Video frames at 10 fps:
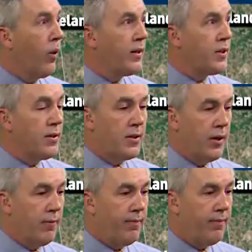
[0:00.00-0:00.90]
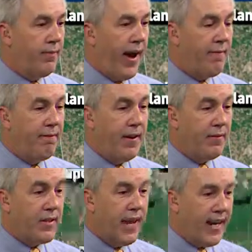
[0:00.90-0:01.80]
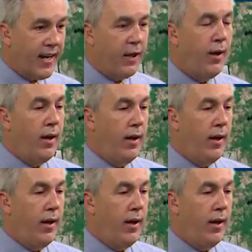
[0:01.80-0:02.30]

runs until 5:15.